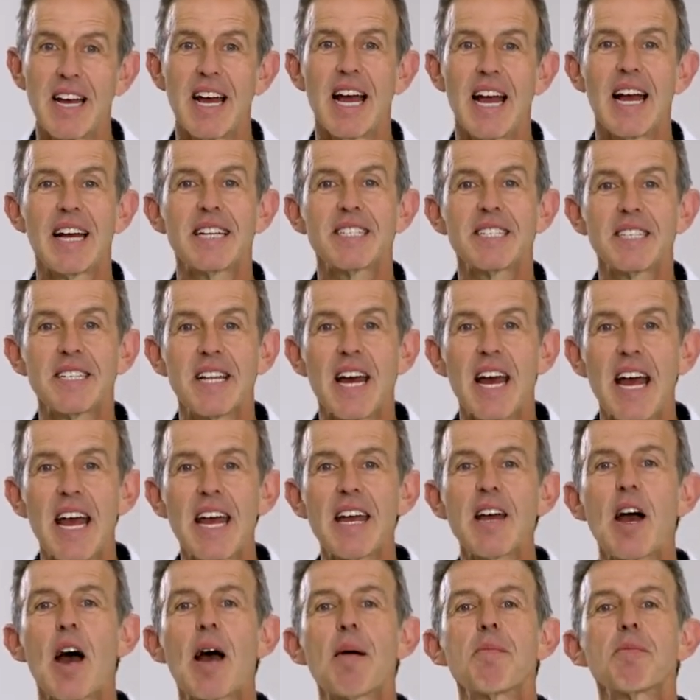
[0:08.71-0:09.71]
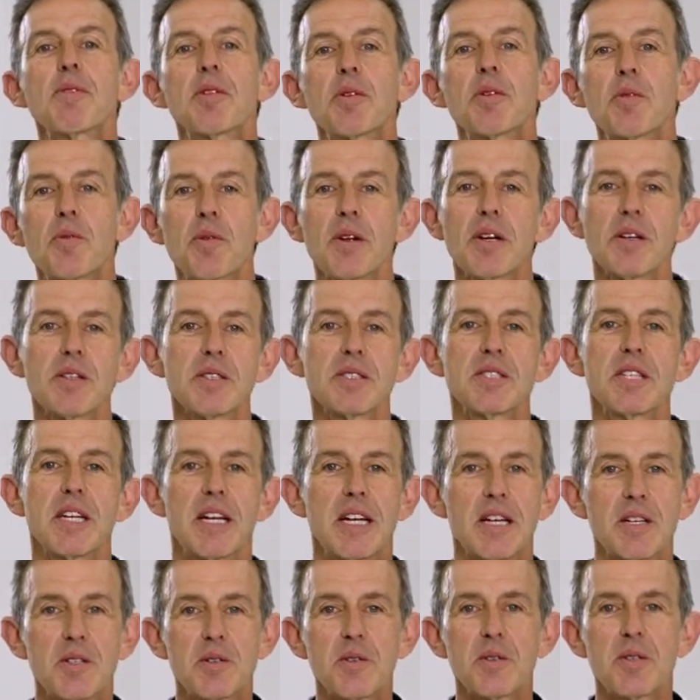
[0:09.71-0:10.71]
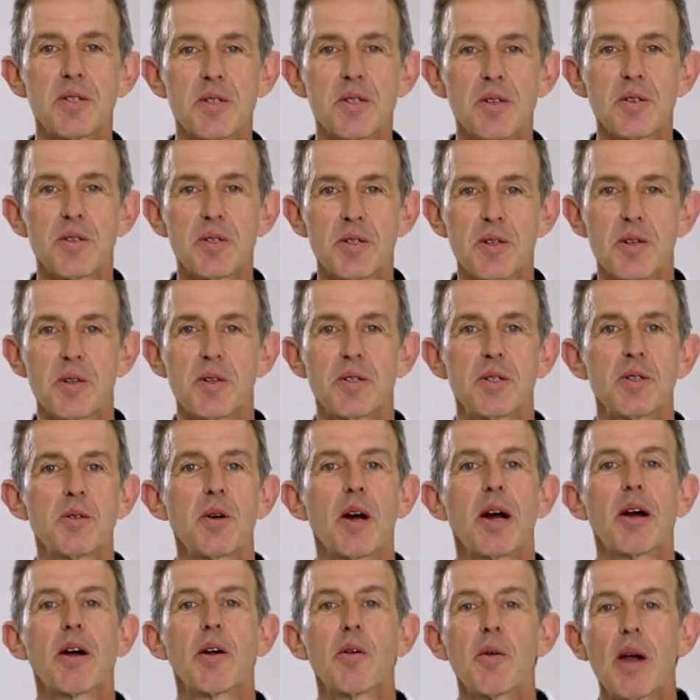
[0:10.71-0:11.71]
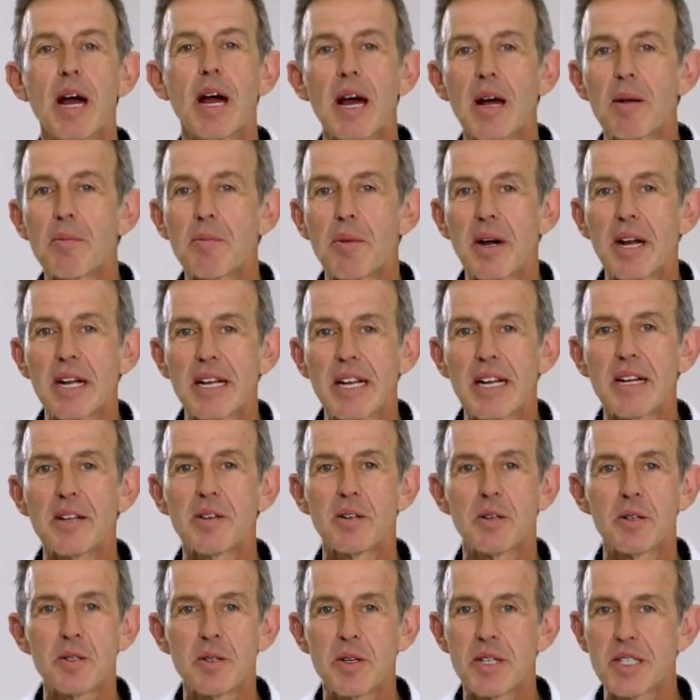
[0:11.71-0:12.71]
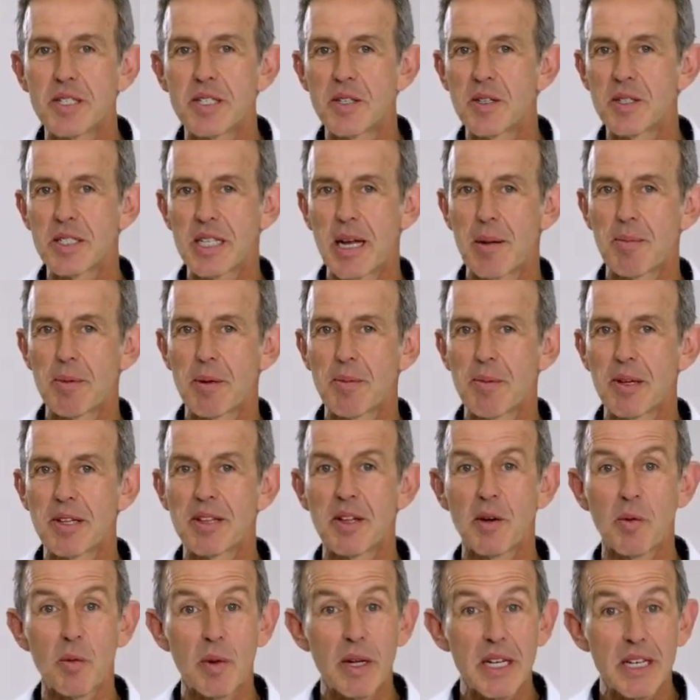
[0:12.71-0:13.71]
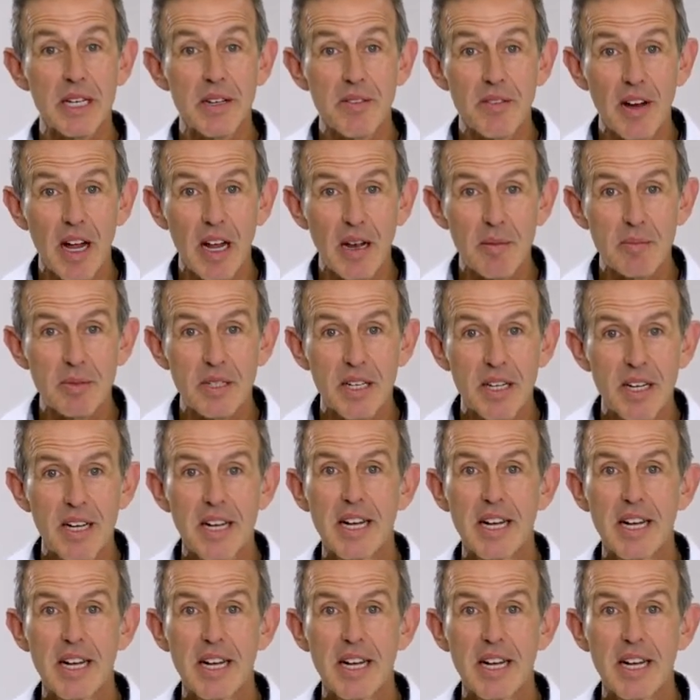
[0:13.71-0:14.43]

And today I'm thrilled to introduce you to a groundbreaking nutritional supplement that we developed